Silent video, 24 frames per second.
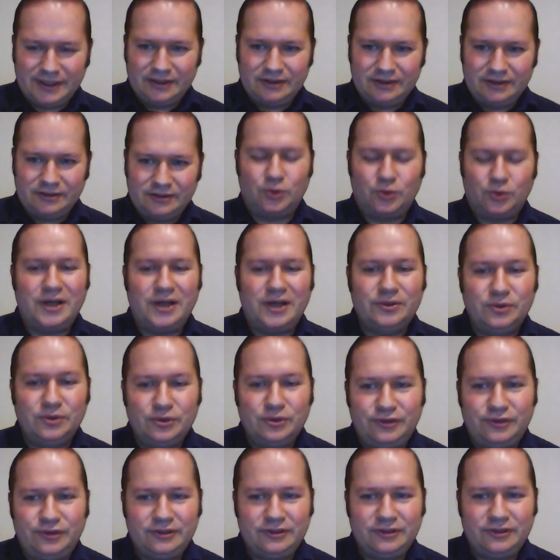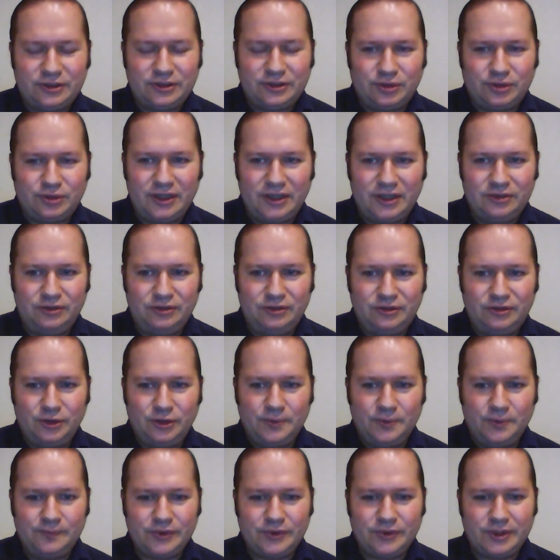So one of the things they tried to
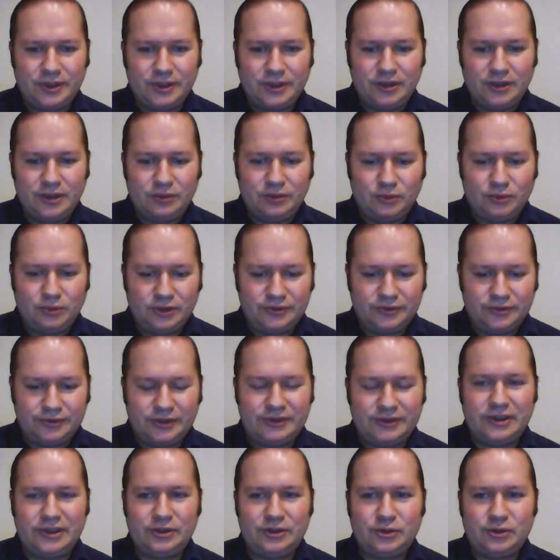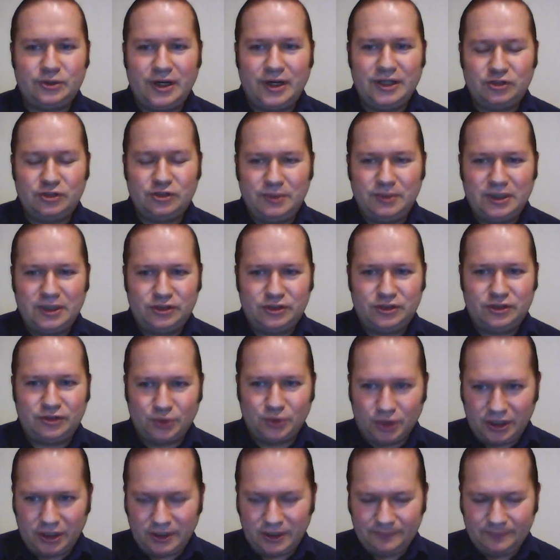do was that they tried to make
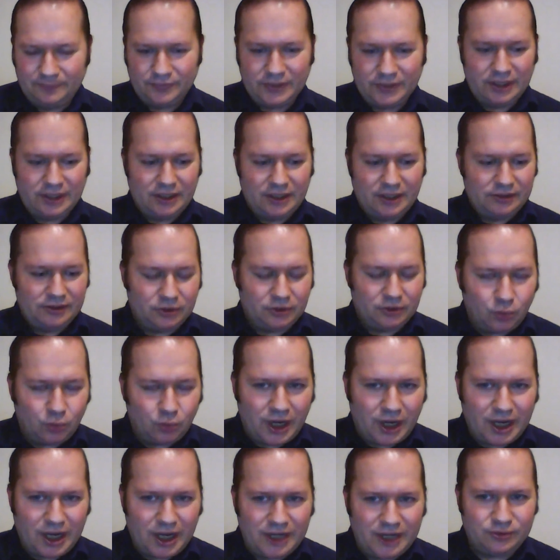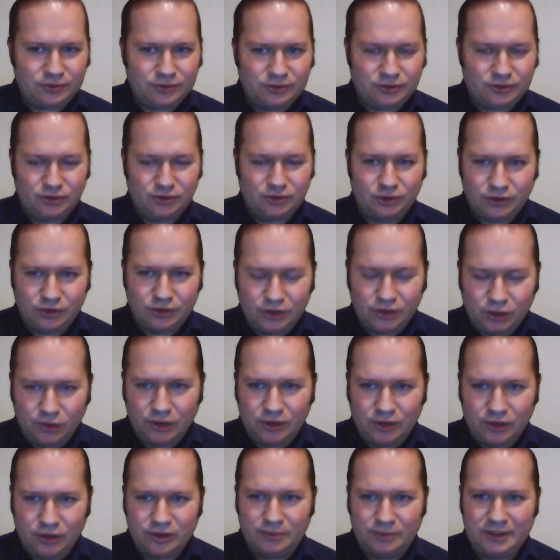sure that wives should no
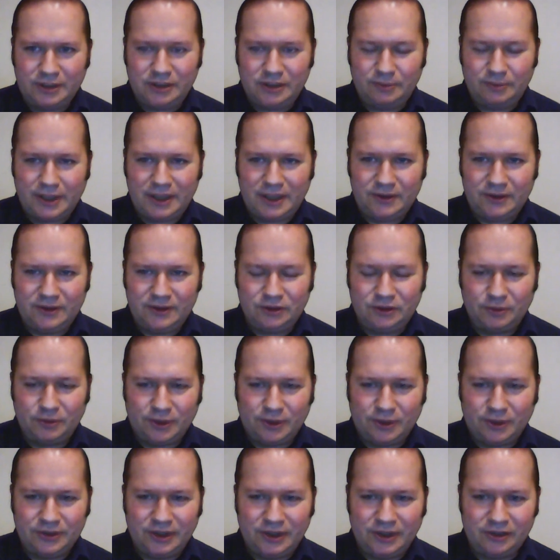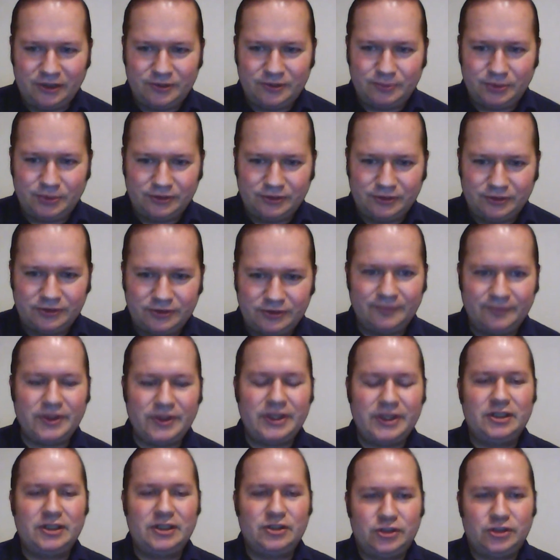longer be dependent upon their husbands,
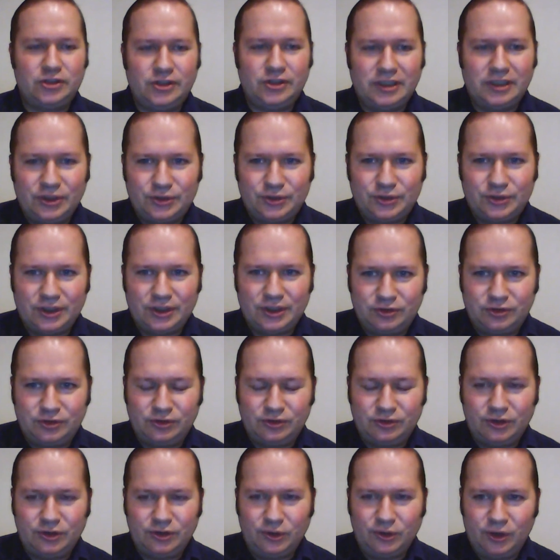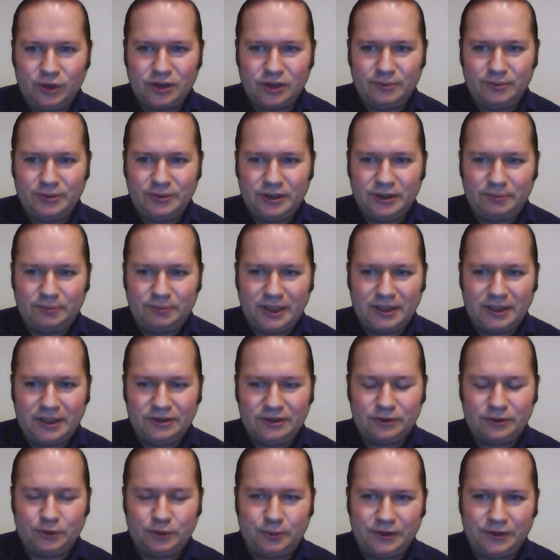children should no longer be
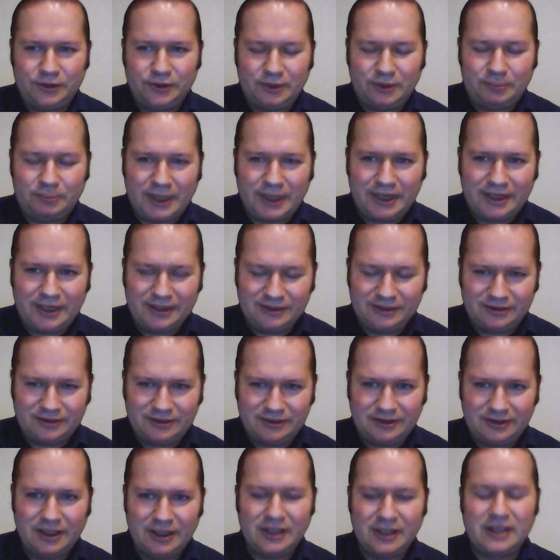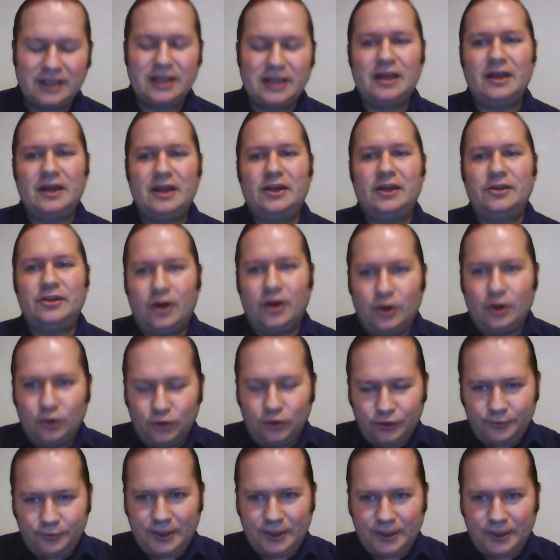dependent upon their parents, and
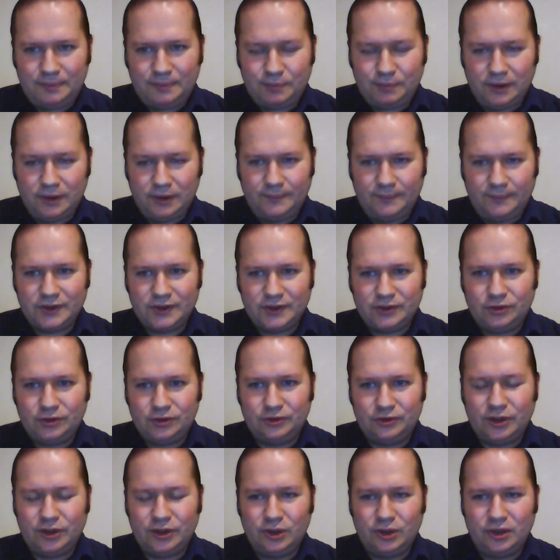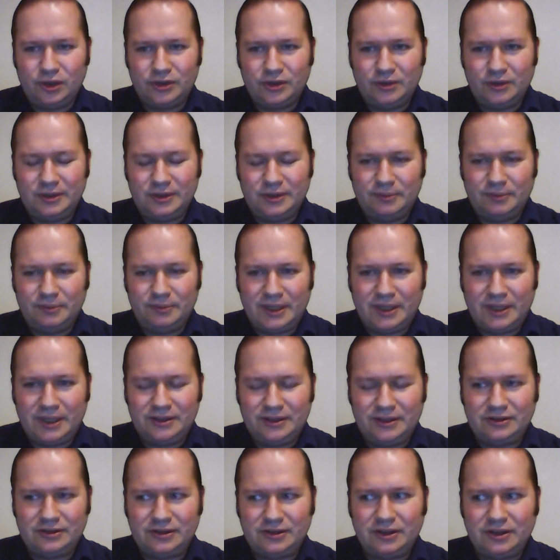old people should no longer be
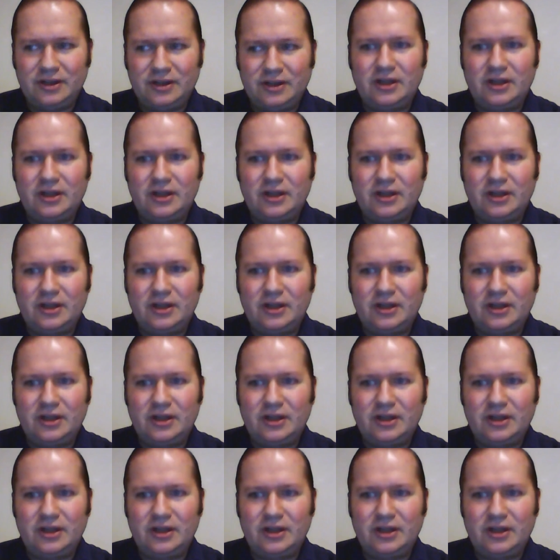dependent